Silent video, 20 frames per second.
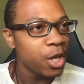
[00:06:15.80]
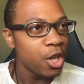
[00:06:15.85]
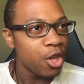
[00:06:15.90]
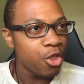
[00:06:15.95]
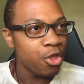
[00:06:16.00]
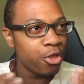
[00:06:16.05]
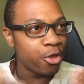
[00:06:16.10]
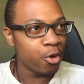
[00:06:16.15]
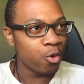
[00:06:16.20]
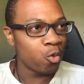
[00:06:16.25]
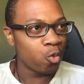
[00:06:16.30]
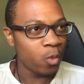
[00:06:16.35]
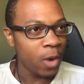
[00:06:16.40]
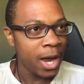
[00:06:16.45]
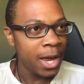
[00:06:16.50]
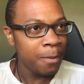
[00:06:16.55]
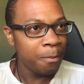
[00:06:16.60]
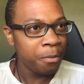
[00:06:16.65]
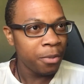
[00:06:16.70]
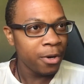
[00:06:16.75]
the
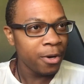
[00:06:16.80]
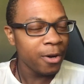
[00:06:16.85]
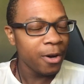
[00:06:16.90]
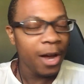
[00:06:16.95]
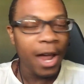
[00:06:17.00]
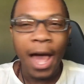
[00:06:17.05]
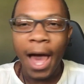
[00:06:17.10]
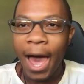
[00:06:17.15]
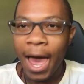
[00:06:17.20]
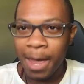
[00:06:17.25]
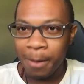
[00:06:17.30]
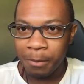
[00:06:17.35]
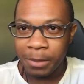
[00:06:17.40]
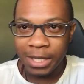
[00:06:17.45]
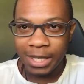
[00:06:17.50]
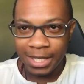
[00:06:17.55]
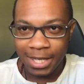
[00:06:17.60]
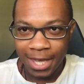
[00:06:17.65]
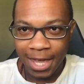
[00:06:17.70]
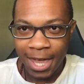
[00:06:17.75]
riper I
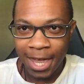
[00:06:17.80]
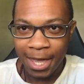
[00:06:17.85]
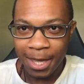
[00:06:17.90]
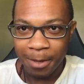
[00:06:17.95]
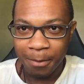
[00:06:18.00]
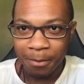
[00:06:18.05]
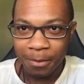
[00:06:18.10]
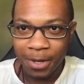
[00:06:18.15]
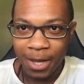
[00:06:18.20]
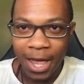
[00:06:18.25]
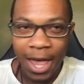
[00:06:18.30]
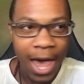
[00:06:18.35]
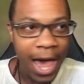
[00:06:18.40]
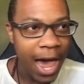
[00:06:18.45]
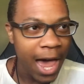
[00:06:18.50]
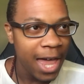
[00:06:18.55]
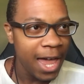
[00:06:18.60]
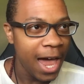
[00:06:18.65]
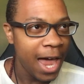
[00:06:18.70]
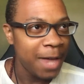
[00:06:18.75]
became.
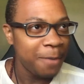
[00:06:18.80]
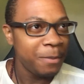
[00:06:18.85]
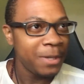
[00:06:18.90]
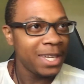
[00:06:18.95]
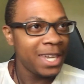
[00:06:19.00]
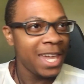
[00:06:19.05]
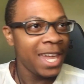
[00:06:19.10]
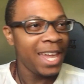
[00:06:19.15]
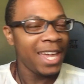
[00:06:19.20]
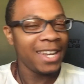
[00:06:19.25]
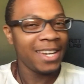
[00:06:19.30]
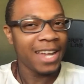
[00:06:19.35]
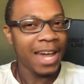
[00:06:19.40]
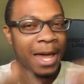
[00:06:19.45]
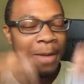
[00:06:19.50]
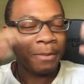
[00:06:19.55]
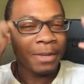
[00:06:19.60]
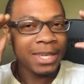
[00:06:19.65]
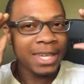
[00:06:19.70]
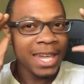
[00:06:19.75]
I
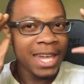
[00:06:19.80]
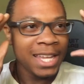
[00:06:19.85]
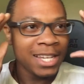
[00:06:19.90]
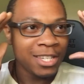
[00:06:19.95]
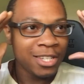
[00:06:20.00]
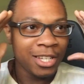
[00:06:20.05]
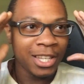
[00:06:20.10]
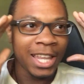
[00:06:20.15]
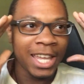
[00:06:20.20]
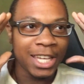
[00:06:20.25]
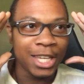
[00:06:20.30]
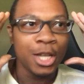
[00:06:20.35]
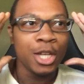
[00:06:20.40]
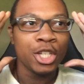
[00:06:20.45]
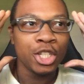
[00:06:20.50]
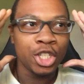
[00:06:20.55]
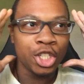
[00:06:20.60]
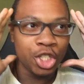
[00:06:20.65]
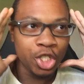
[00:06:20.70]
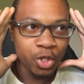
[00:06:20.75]
began to like
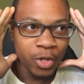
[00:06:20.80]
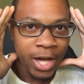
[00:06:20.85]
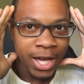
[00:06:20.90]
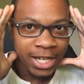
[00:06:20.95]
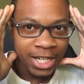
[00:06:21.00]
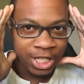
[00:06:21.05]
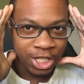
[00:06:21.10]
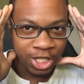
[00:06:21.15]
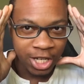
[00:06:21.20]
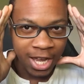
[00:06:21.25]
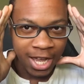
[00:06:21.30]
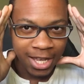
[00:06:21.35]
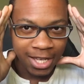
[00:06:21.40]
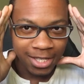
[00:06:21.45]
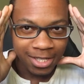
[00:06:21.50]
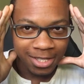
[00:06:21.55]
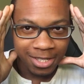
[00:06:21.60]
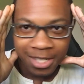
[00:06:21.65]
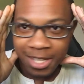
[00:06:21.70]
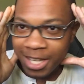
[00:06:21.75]

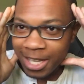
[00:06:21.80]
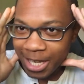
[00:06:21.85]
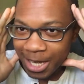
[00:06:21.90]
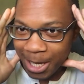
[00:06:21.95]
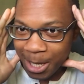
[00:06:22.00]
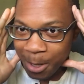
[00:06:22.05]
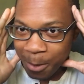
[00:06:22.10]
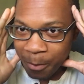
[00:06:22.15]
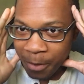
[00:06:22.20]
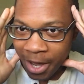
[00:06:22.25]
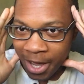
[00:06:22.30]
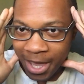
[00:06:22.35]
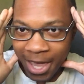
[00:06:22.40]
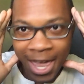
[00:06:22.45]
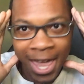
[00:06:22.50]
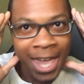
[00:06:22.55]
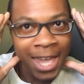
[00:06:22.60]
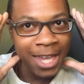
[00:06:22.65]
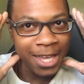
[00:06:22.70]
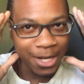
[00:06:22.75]
strategize in my
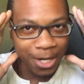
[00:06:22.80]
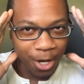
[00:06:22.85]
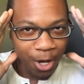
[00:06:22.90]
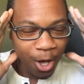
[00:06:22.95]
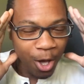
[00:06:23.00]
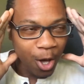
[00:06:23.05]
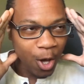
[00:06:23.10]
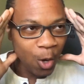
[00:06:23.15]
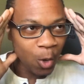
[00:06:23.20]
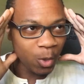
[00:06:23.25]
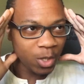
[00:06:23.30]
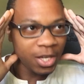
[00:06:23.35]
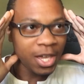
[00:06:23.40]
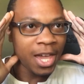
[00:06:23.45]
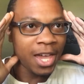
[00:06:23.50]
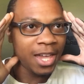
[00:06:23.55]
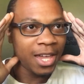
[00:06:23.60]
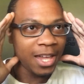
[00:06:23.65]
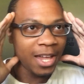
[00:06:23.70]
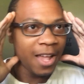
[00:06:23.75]
head.
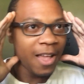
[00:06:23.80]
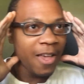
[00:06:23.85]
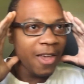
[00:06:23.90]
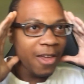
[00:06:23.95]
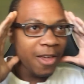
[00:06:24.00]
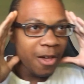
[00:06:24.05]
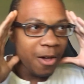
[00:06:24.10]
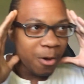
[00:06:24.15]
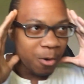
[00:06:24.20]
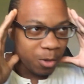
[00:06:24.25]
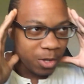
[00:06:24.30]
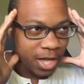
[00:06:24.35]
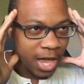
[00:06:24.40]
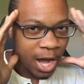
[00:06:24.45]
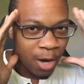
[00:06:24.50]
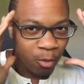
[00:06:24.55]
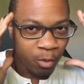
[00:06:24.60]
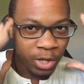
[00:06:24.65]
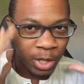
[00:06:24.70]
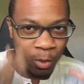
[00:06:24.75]
Okay, I
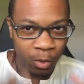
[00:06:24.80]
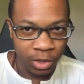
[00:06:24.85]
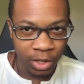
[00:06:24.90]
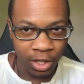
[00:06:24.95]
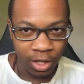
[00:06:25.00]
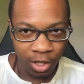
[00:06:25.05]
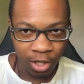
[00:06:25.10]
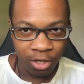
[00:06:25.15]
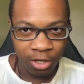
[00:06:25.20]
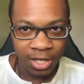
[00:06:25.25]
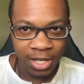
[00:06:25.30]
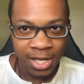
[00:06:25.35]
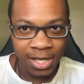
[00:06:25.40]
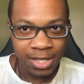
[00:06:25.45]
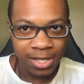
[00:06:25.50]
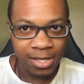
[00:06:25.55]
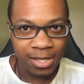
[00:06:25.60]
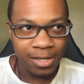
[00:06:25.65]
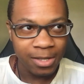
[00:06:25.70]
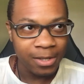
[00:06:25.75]
really want to learn
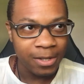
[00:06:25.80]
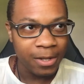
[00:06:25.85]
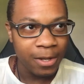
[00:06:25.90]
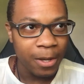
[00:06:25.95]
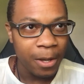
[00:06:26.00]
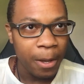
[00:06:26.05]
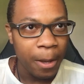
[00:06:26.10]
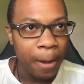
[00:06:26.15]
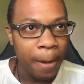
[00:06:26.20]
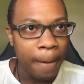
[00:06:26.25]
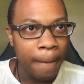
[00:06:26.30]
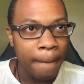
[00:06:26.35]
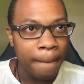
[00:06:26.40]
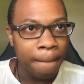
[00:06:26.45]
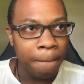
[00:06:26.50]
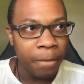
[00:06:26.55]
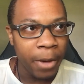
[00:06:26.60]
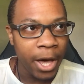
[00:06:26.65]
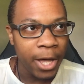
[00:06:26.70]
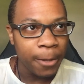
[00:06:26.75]
this,
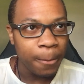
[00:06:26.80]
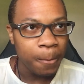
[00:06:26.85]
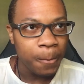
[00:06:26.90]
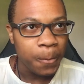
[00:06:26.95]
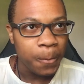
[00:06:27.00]
but